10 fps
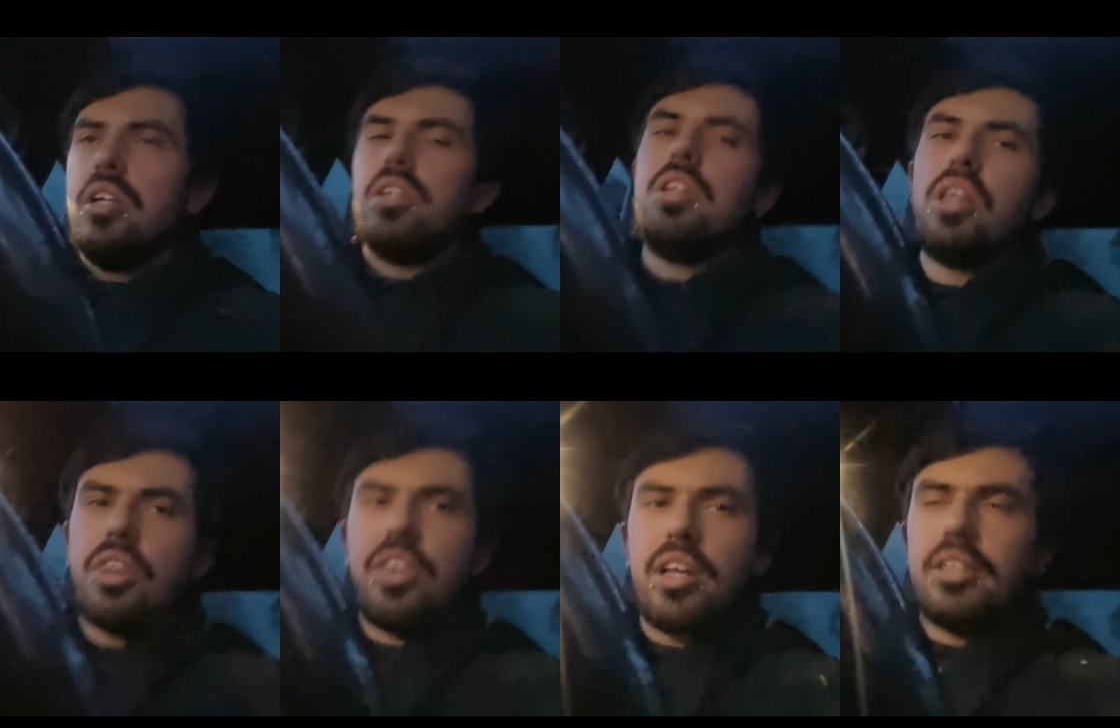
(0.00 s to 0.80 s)

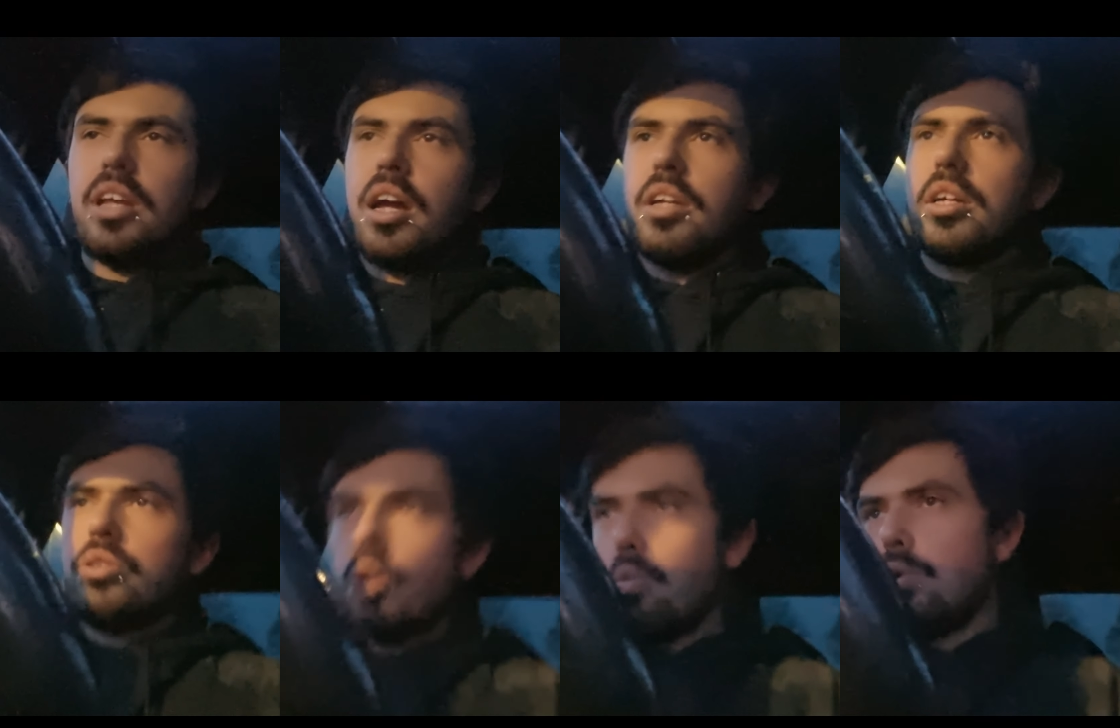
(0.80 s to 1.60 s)
Another thing that I
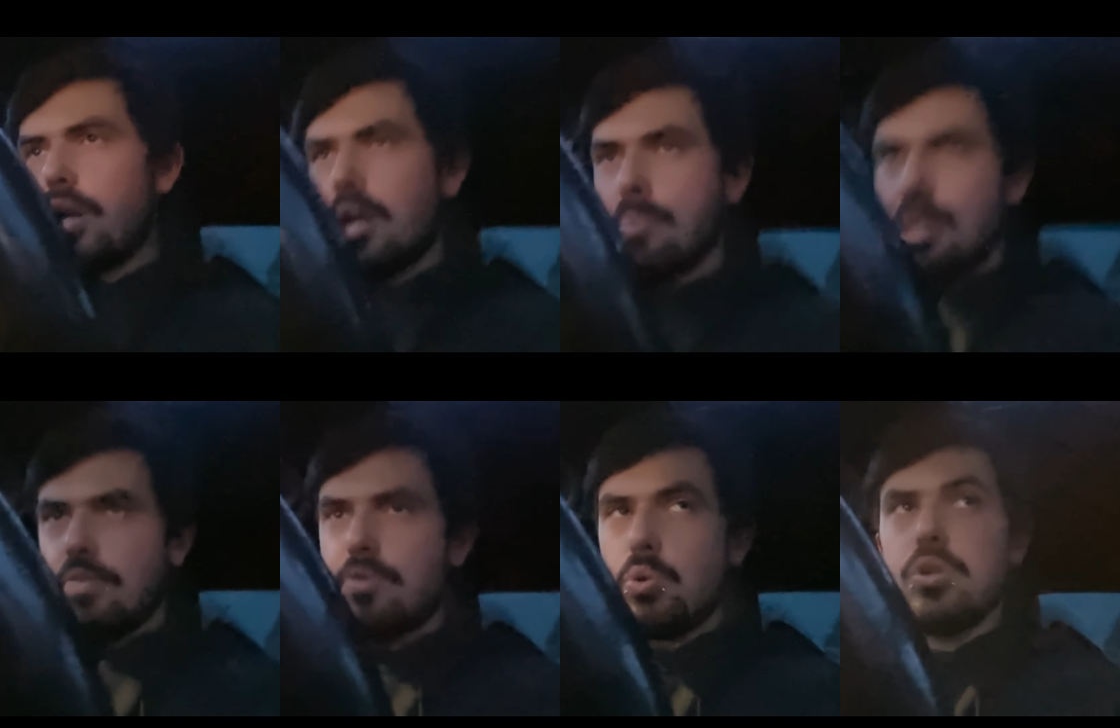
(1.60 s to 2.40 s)
don't like about
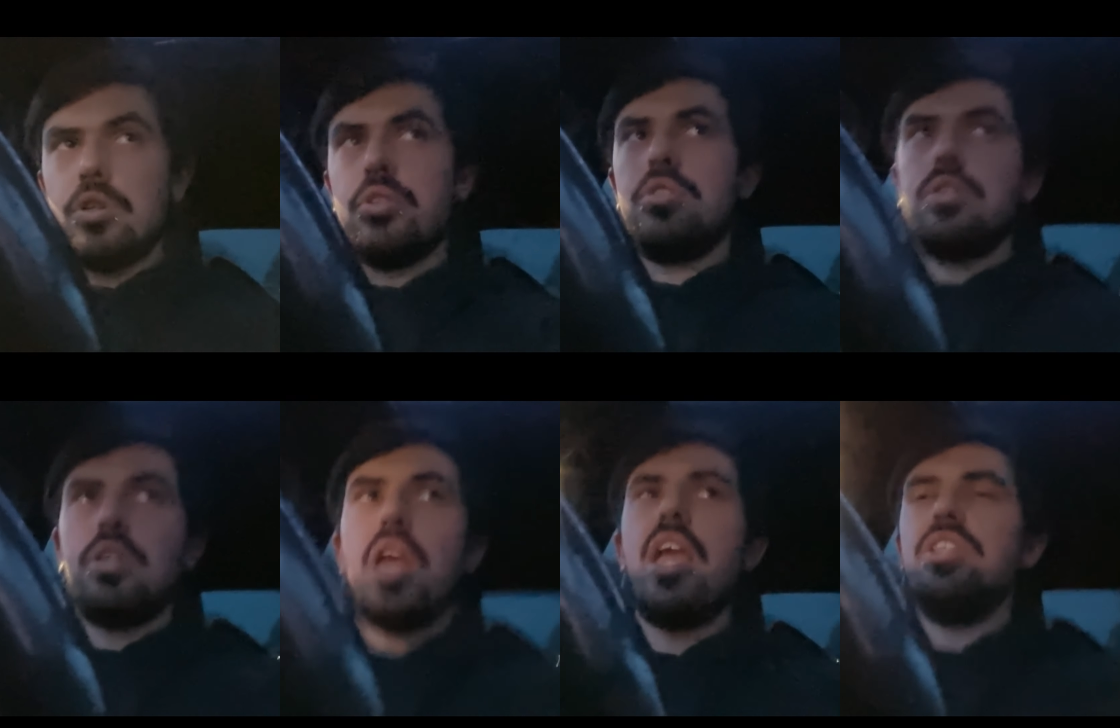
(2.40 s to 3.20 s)
the Focus,
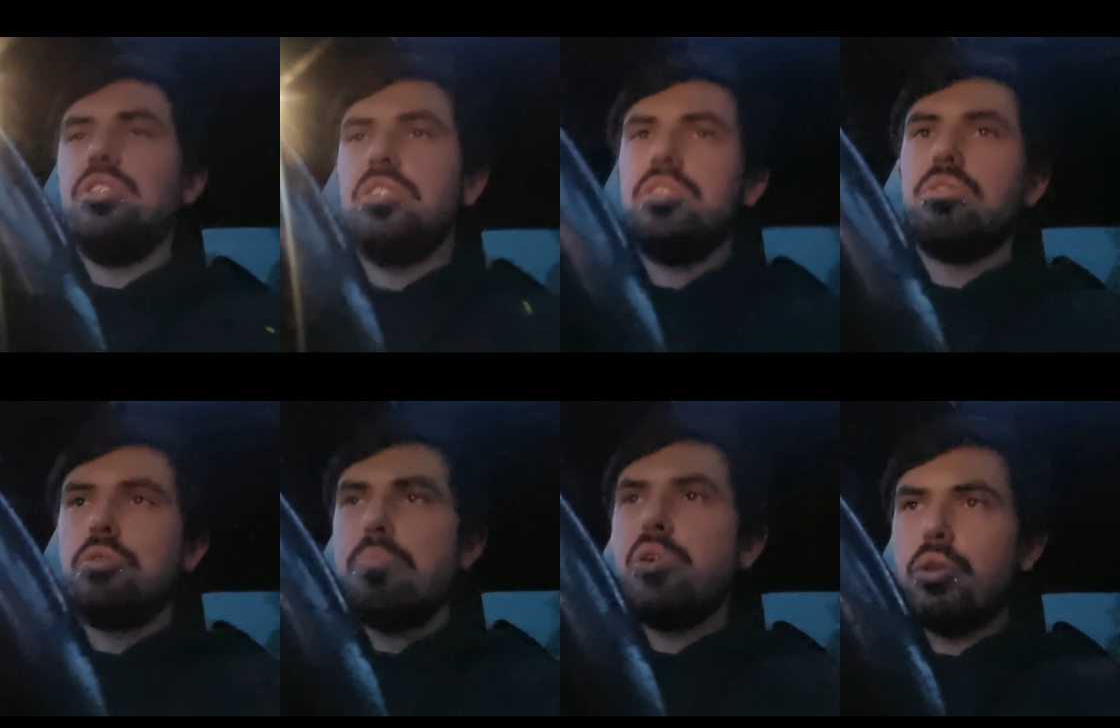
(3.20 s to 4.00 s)

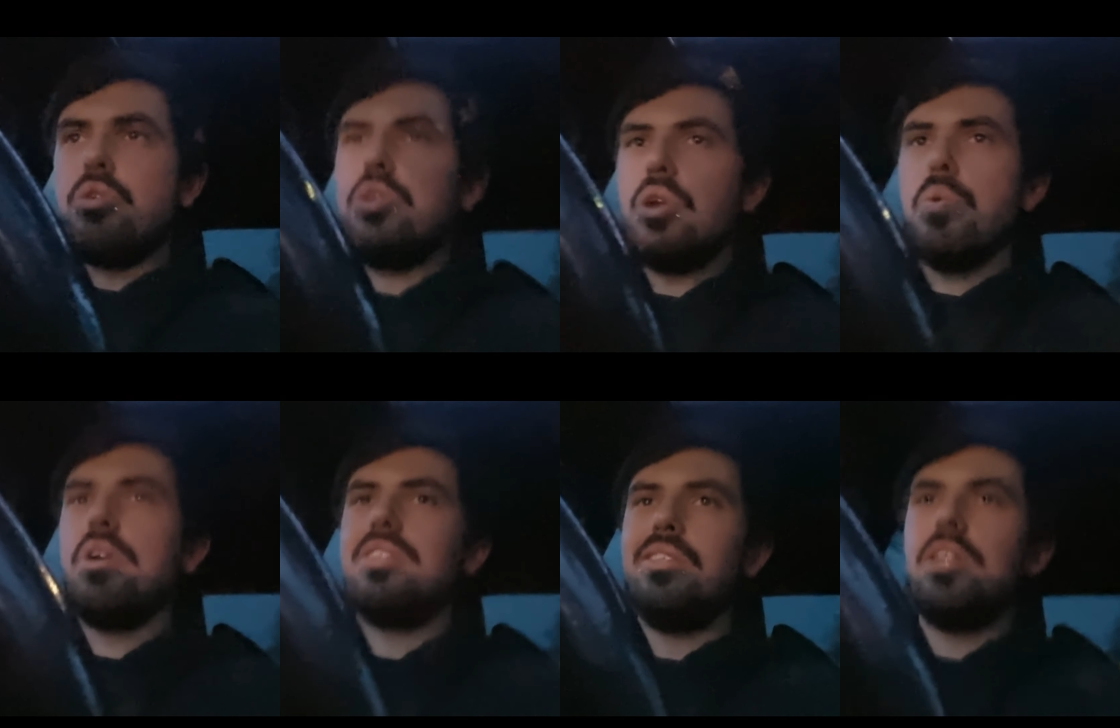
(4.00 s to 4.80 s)
to be honest with you,
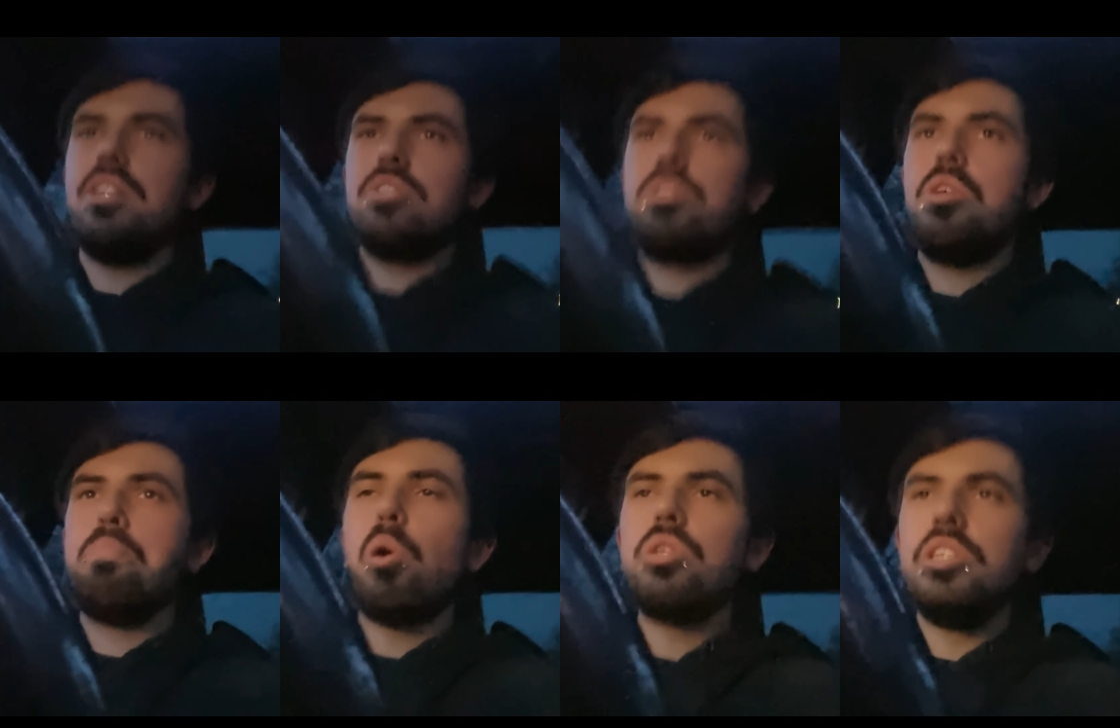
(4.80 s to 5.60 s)
is the
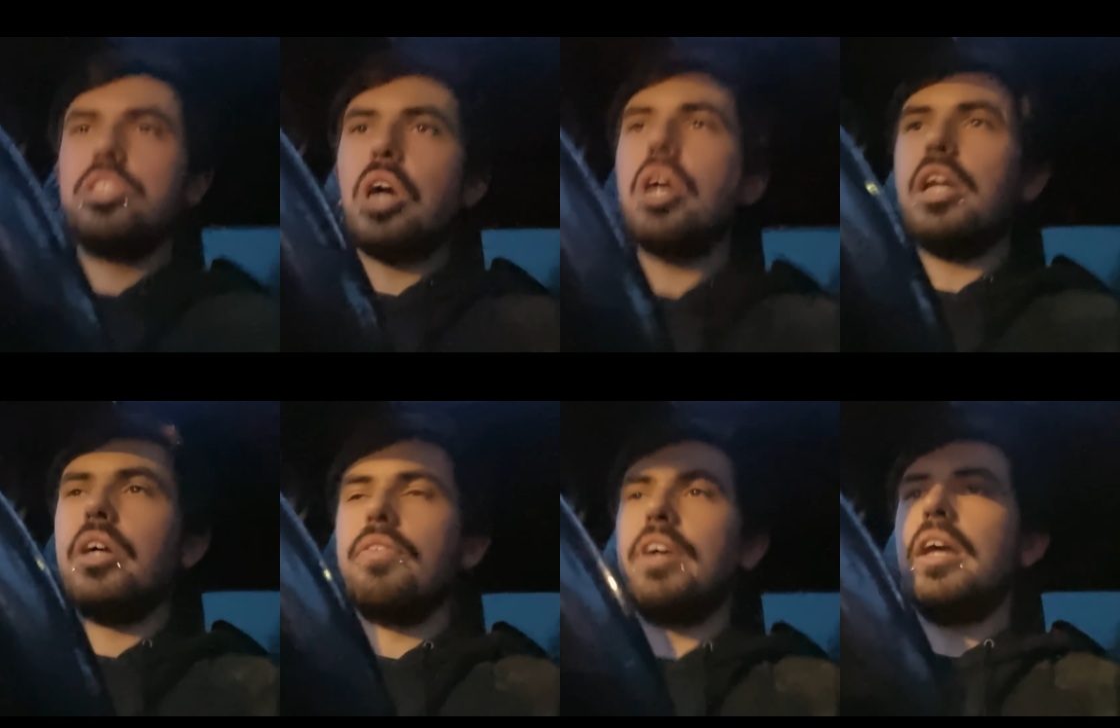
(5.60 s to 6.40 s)
body
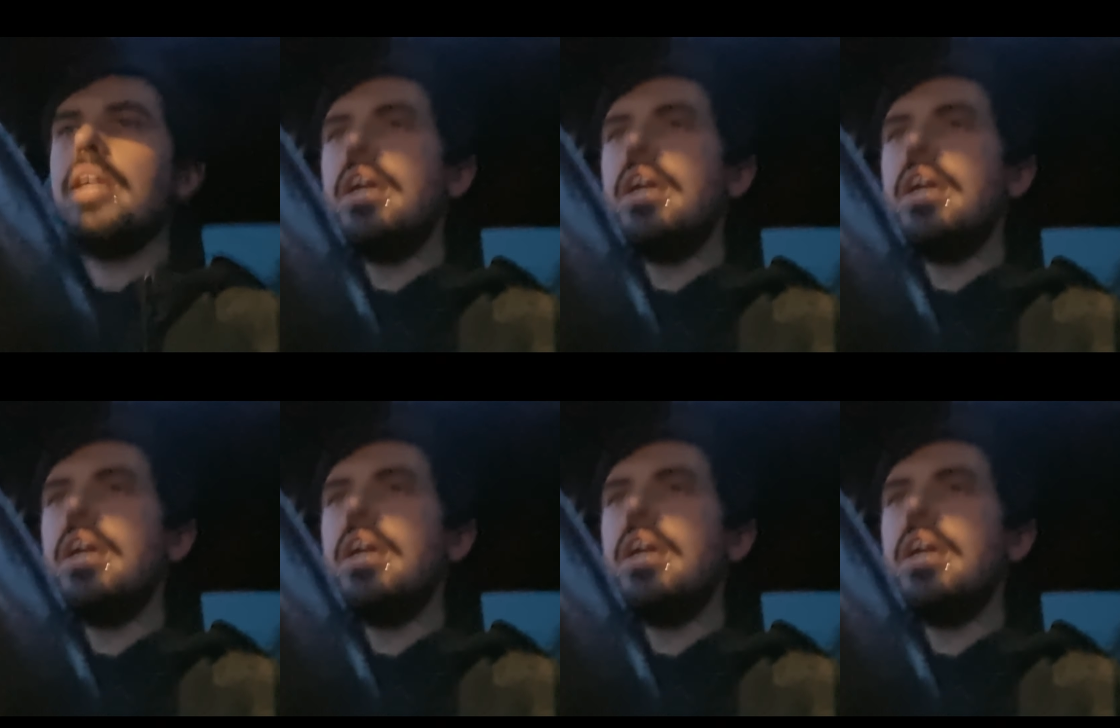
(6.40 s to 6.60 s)
styling of it.